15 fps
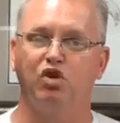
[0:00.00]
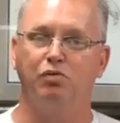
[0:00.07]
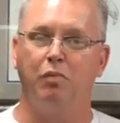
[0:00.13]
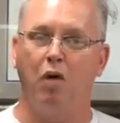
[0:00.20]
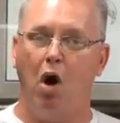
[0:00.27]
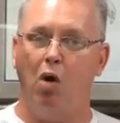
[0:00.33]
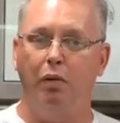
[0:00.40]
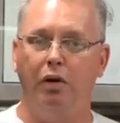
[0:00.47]

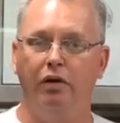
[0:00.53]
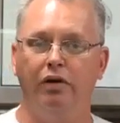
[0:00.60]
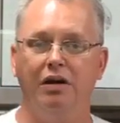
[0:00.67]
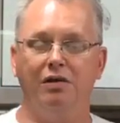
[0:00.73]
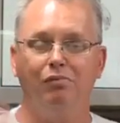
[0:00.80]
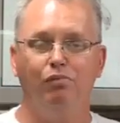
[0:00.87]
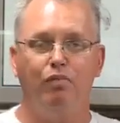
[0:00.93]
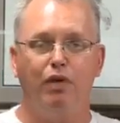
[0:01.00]
Small
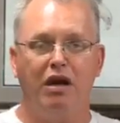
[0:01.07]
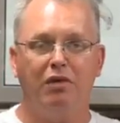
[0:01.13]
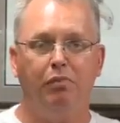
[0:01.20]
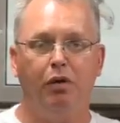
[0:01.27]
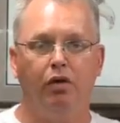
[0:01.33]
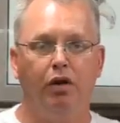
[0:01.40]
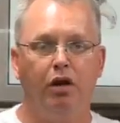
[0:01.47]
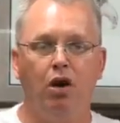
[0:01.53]
building,
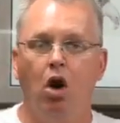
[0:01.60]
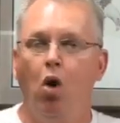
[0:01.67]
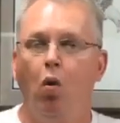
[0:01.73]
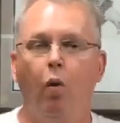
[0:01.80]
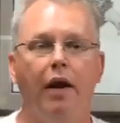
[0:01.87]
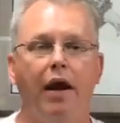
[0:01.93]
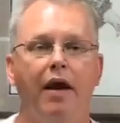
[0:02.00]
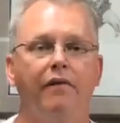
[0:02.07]
big building,
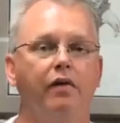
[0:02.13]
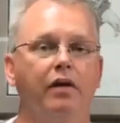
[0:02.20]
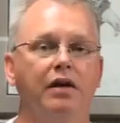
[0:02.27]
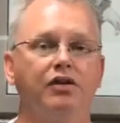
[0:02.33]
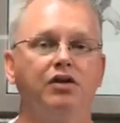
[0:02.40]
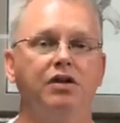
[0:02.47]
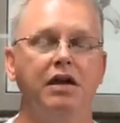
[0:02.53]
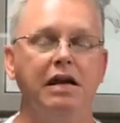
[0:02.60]

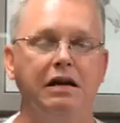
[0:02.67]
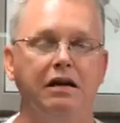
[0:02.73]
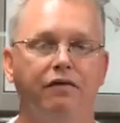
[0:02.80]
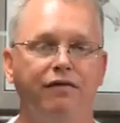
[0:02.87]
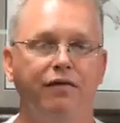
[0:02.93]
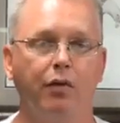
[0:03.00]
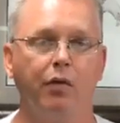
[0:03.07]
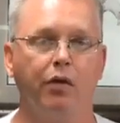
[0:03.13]
whatever is
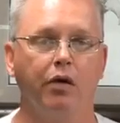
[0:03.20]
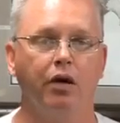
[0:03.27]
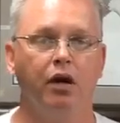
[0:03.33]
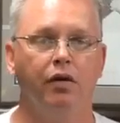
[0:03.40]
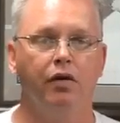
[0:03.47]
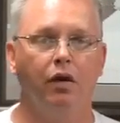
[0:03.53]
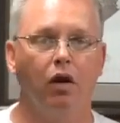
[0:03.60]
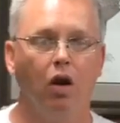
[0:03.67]
needed
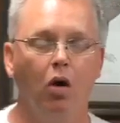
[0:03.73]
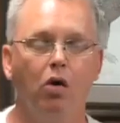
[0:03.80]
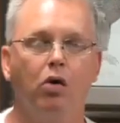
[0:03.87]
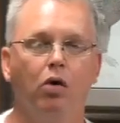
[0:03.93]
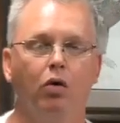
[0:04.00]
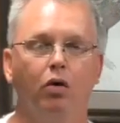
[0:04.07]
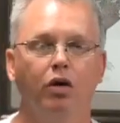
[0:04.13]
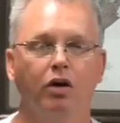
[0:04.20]
for the
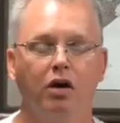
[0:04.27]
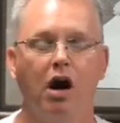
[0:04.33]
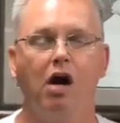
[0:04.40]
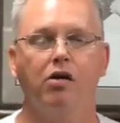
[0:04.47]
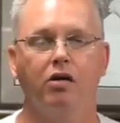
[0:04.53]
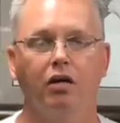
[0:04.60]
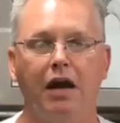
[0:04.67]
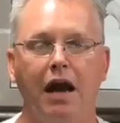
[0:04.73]
local
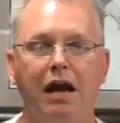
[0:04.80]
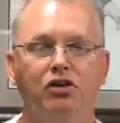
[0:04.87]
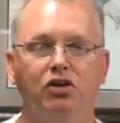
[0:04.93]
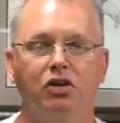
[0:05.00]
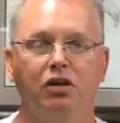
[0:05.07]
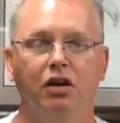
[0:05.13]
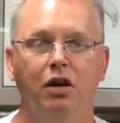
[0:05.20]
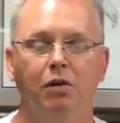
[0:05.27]

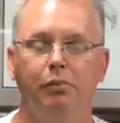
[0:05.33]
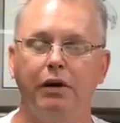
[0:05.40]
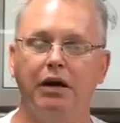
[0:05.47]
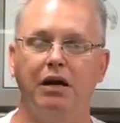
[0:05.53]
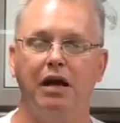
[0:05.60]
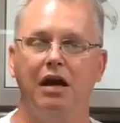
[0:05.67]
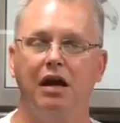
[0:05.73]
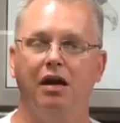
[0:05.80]
congregation.
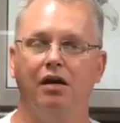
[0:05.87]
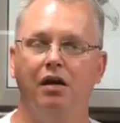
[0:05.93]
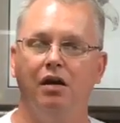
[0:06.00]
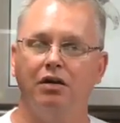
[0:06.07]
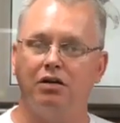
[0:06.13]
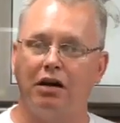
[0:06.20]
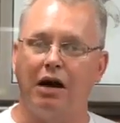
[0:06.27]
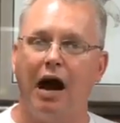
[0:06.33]
But
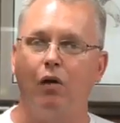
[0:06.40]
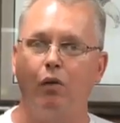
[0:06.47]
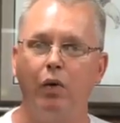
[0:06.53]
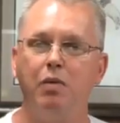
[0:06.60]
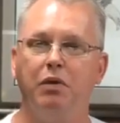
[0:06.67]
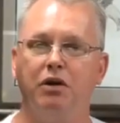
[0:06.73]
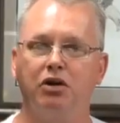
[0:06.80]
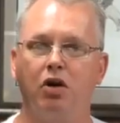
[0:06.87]
again,
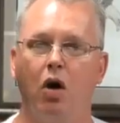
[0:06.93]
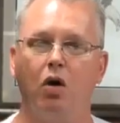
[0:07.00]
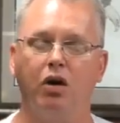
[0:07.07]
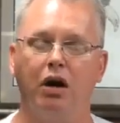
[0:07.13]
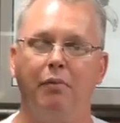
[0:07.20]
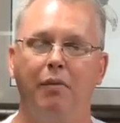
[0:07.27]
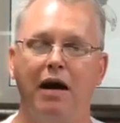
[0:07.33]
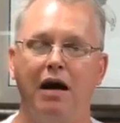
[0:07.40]
tonight we've been
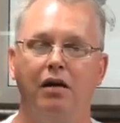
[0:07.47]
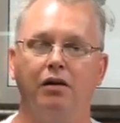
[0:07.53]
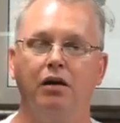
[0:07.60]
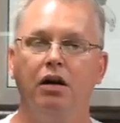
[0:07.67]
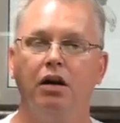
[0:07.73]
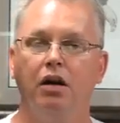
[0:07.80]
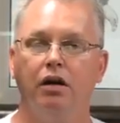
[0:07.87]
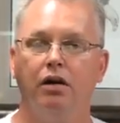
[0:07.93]
talking
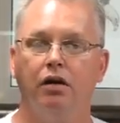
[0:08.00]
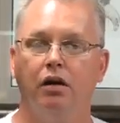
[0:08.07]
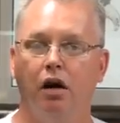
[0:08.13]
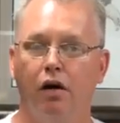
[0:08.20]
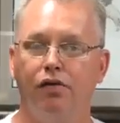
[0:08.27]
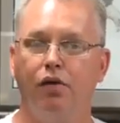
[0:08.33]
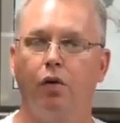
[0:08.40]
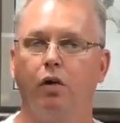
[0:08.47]
about
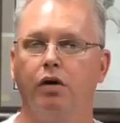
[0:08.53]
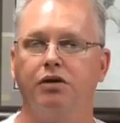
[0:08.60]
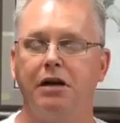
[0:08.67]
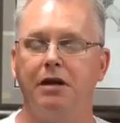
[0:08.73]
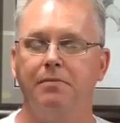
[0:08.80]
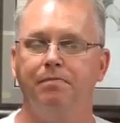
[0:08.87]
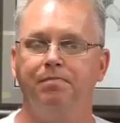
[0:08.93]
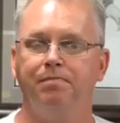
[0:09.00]

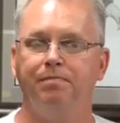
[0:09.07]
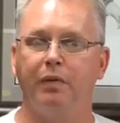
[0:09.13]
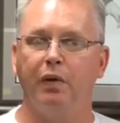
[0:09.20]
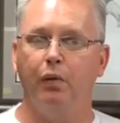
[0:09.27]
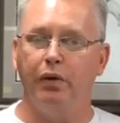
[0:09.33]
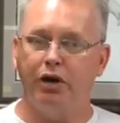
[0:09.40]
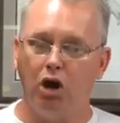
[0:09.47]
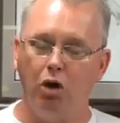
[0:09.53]
authority.
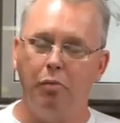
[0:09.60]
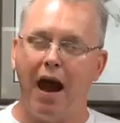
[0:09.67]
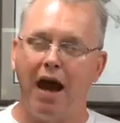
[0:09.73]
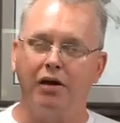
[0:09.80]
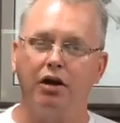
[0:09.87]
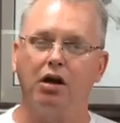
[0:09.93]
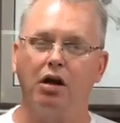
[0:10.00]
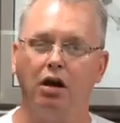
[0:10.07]
We go
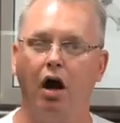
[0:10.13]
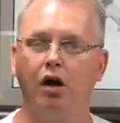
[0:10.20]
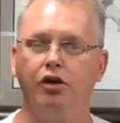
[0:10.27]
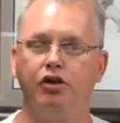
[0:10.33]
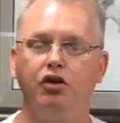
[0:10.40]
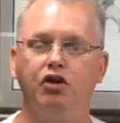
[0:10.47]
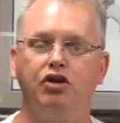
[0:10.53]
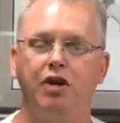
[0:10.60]
back to
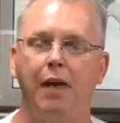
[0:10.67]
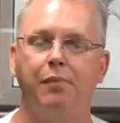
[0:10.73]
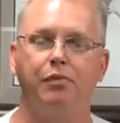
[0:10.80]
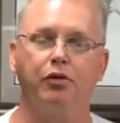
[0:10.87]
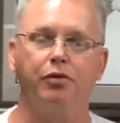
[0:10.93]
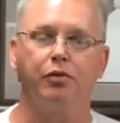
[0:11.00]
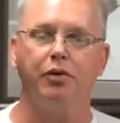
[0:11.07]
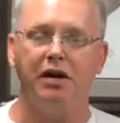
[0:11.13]
Colossians
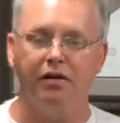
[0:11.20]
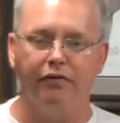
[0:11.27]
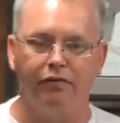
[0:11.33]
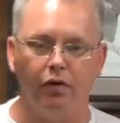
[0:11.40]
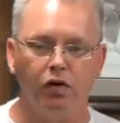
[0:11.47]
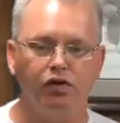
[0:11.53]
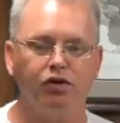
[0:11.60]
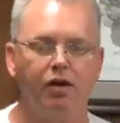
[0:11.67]
chapter 3
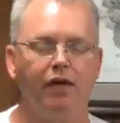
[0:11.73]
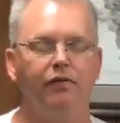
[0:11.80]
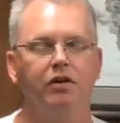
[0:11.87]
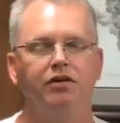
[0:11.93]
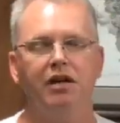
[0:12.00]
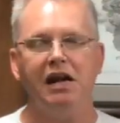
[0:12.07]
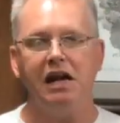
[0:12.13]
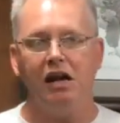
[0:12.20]
and verse
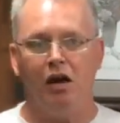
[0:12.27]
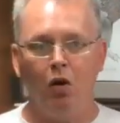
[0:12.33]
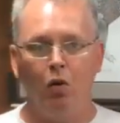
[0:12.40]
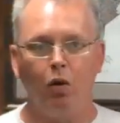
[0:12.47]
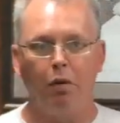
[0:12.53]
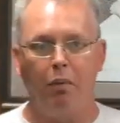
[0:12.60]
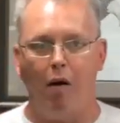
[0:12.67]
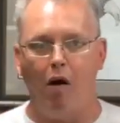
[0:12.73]
17,
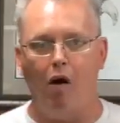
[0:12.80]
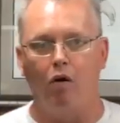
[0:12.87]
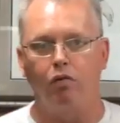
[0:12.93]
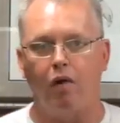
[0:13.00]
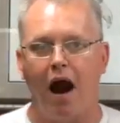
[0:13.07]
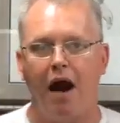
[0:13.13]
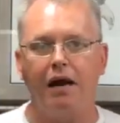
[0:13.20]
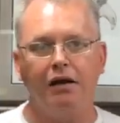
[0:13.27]
where
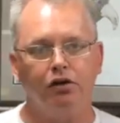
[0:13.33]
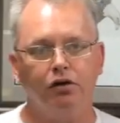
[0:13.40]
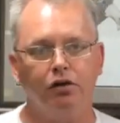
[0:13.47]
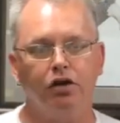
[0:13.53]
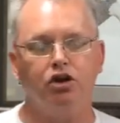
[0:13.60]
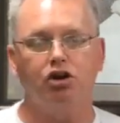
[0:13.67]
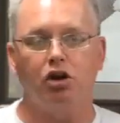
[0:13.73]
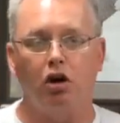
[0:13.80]
Paul, writing
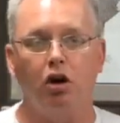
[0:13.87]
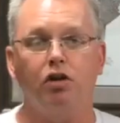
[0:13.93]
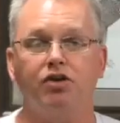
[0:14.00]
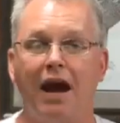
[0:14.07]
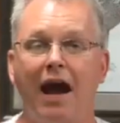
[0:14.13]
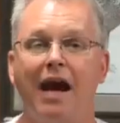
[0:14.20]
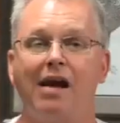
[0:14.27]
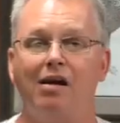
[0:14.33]
to the
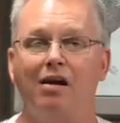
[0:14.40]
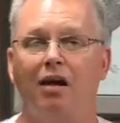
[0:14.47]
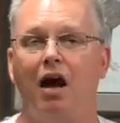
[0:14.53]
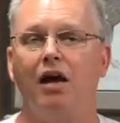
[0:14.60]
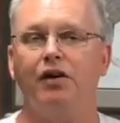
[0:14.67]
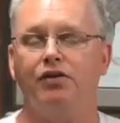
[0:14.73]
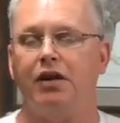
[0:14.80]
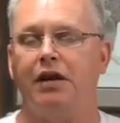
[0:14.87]
church at
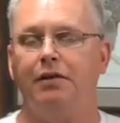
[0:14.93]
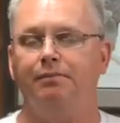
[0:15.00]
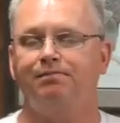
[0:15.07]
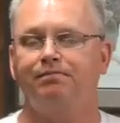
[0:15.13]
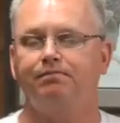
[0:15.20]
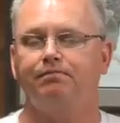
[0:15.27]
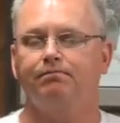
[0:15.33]
Colossae,